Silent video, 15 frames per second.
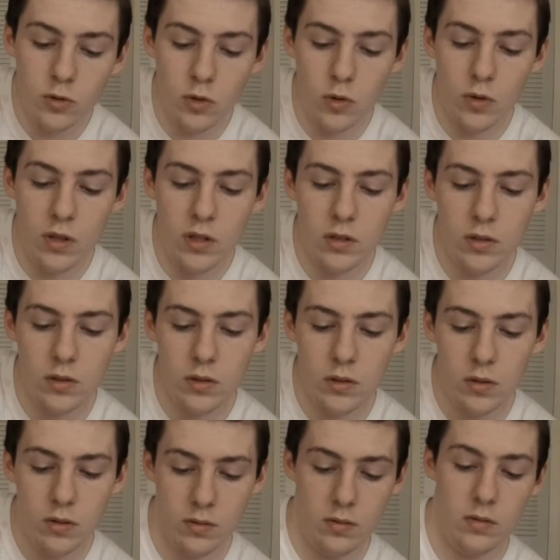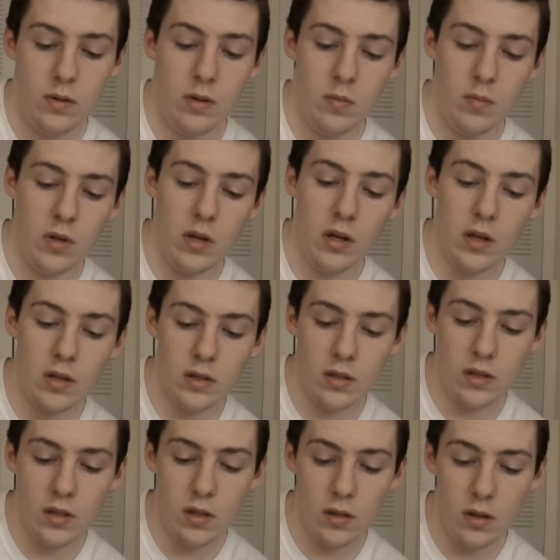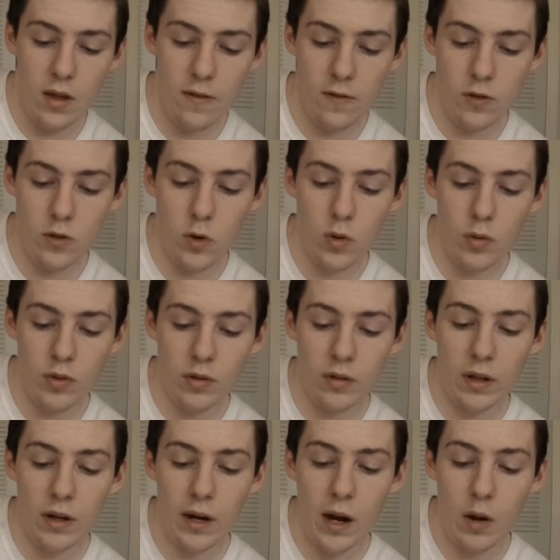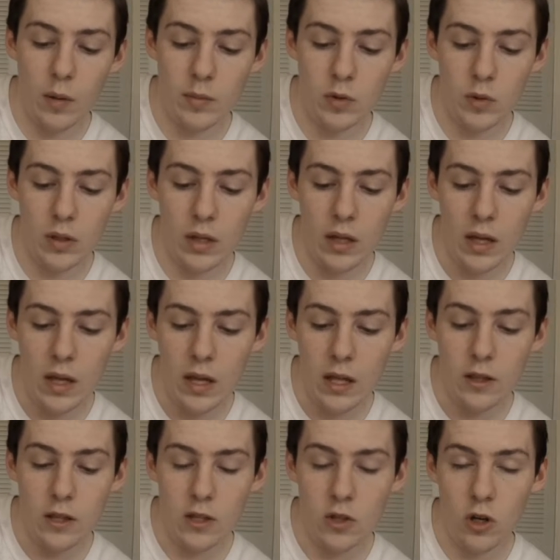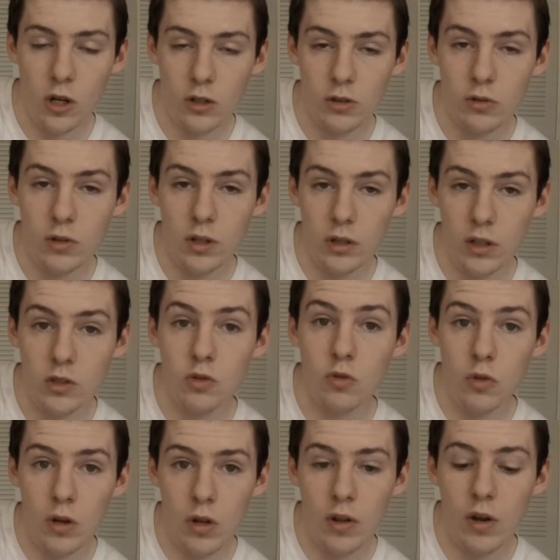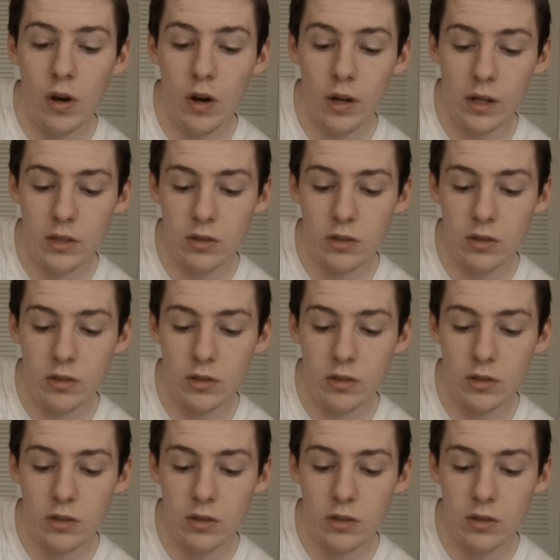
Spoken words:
don't do this, because if you do it with a lighter how I'm doing it, this hot glue gun gets really hot.